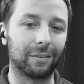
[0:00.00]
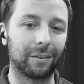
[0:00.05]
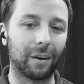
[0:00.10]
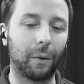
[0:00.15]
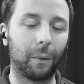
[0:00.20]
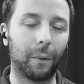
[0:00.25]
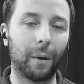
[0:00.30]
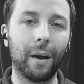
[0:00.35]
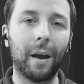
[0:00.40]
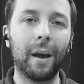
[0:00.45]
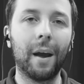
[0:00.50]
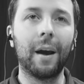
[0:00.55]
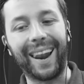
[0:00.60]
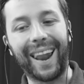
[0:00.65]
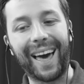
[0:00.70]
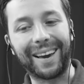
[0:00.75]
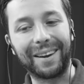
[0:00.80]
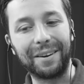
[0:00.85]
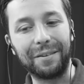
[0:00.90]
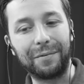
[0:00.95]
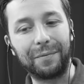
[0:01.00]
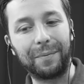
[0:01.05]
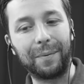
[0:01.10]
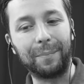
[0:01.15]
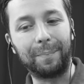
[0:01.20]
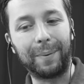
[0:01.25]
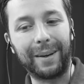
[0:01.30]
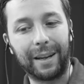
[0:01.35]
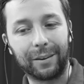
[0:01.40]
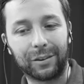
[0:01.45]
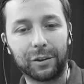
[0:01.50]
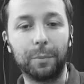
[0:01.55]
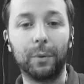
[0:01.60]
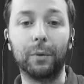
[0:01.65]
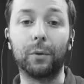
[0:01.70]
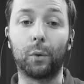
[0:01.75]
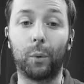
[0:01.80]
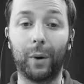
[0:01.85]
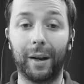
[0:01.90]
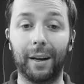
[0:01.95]
So a lack of being able to
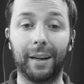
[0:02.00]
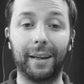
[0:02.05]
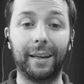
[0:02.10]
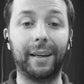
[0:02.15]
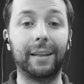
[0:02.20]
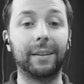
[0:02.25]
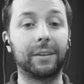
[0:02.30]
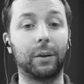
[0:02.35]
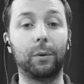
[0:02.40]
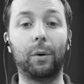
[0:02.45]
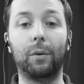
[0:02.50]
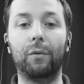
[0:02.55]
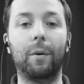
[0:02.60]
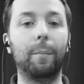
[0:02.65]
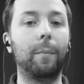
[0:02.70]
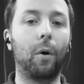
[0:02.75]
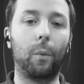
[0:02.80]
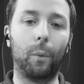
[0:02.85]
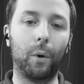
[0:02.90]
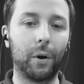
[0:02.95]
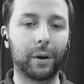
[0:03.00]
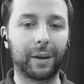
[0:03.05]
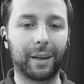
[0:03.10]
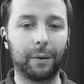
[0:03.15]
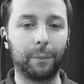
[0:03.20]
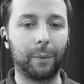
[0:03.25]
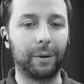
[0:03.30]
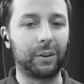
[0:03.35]
move quickly into remote working,